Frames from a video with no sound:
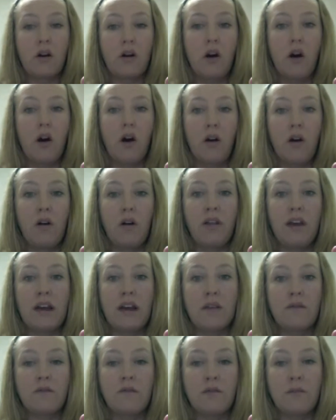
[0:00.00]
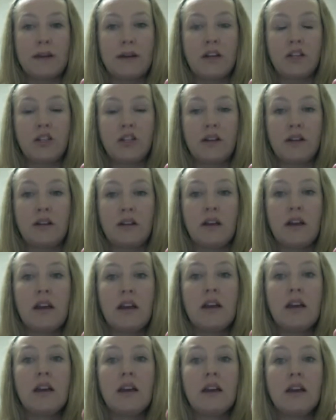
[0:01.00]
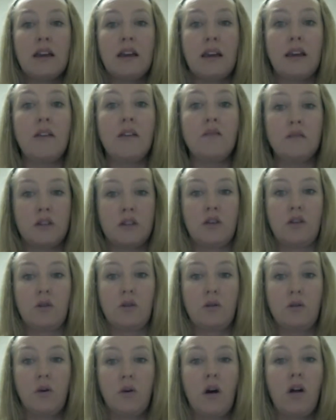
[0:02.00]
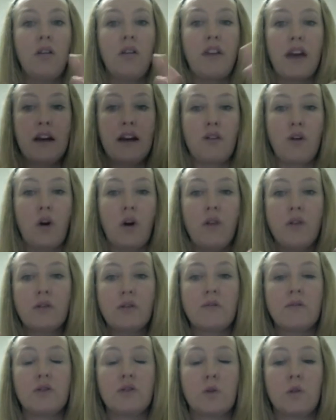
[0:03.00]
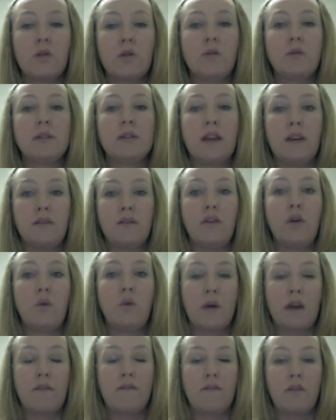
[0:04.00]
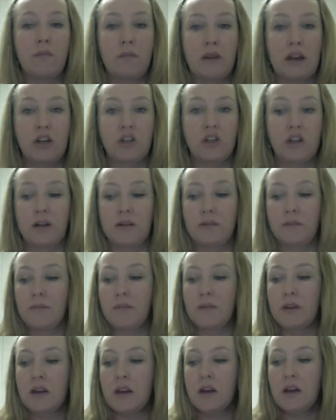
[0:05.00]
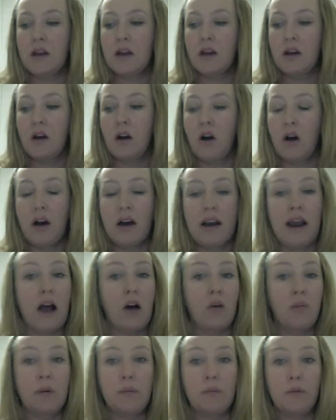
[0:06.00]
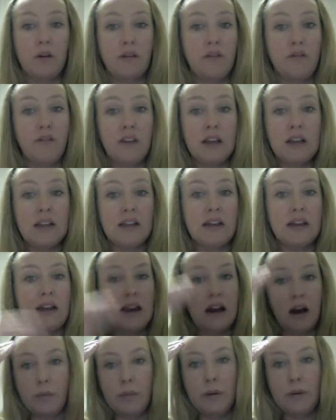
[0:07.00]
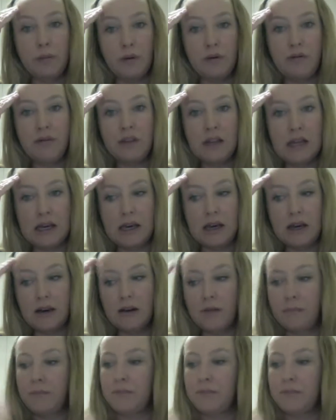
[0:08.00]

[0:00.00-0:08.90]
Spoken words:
All that information gives you, all those visual clues give you information on how people are feeling and how people are thinking.